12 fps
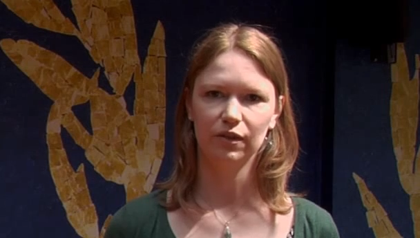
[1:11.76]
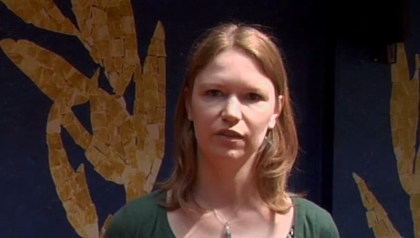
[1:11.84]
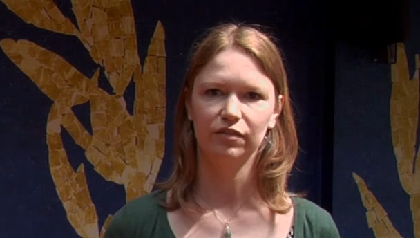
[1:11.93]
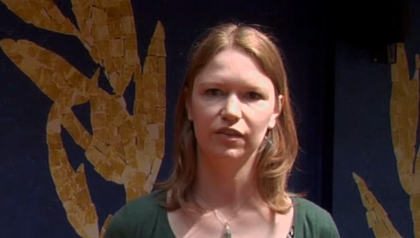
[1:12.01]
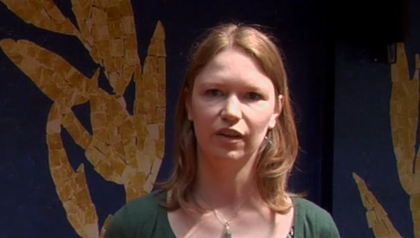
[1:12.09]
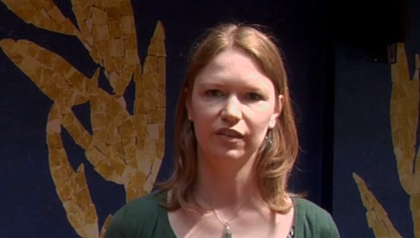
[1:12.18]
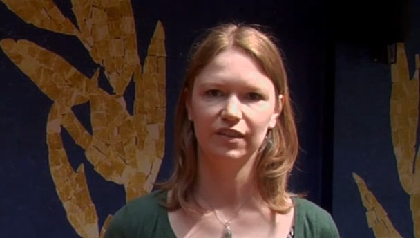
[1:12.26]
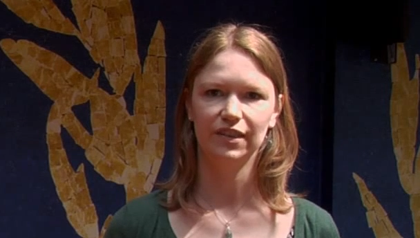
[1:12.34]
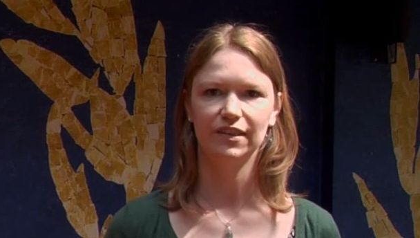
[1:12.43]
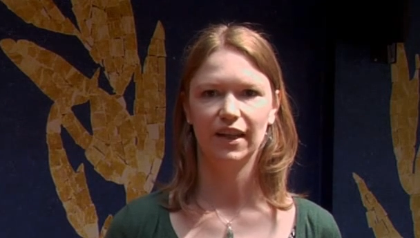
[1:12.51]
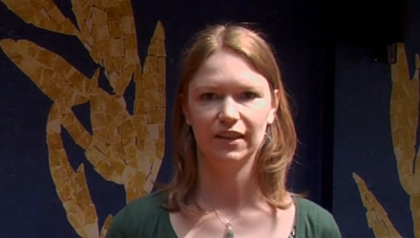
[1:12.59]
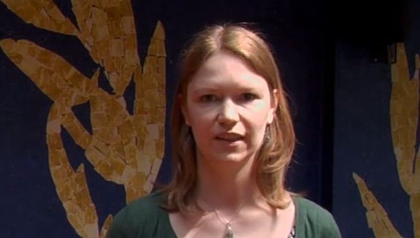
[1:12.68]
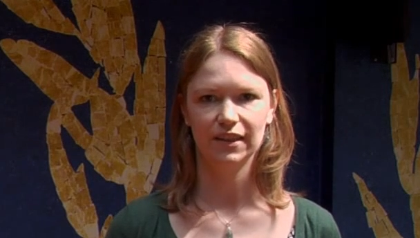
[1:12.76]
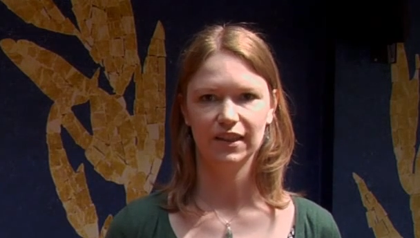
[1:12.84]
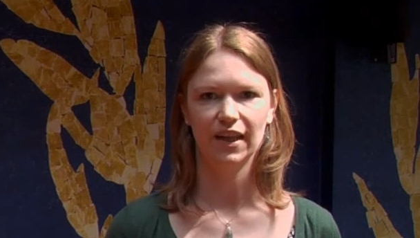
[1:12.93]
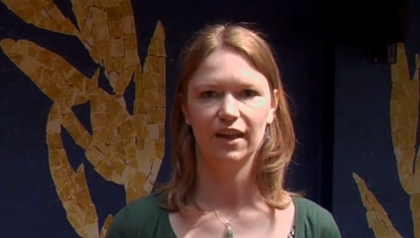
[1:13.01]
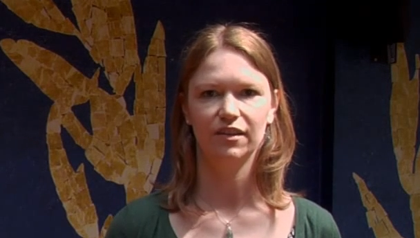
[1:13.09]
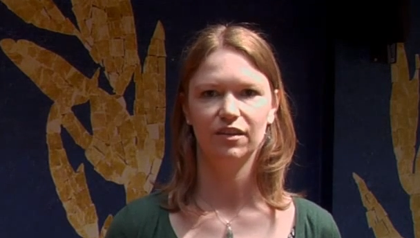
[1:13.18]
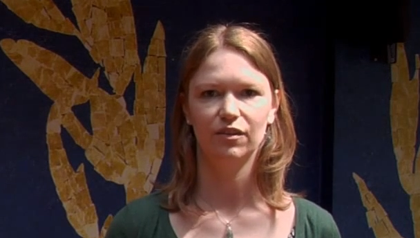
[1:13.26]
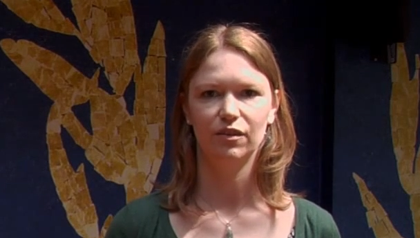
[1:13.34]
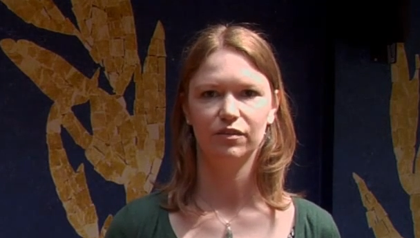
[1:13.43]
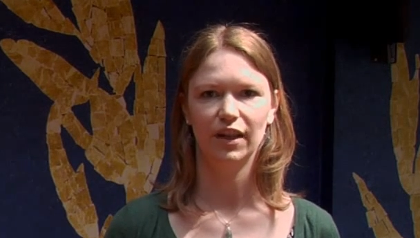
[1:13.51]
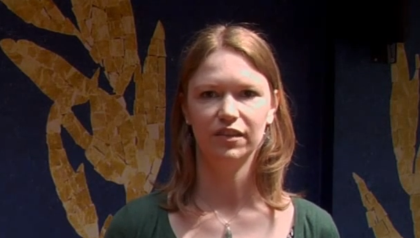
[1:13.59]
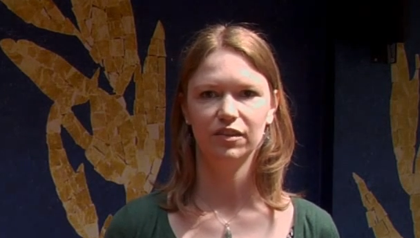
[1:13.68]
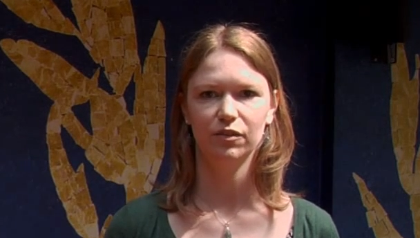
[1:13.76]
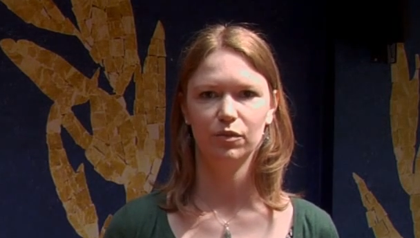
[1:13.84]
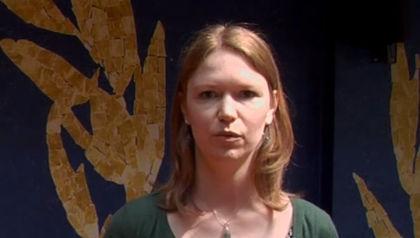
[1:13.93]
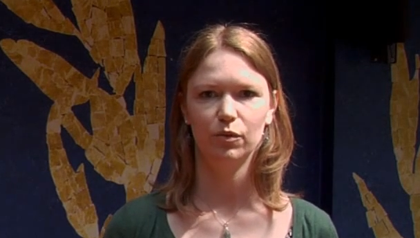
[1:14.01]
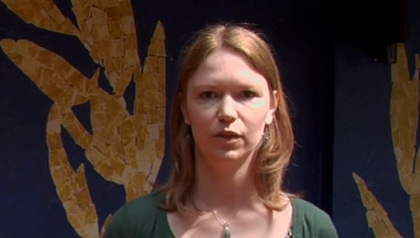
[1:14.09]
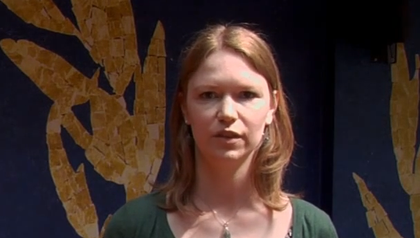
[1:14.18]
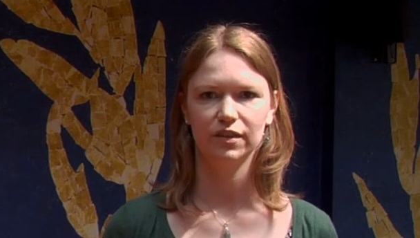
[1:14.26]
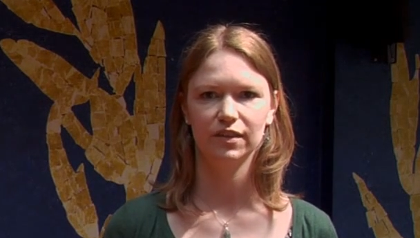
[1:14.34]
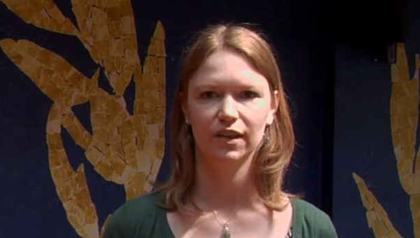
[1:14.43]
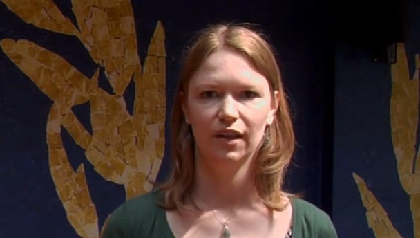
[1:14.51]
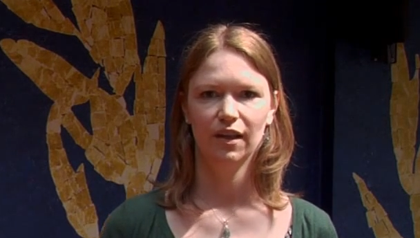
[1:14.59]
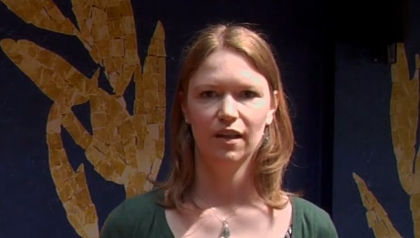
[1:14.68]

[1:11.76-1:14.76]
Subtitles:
Court of Justice and in the case law of national courts.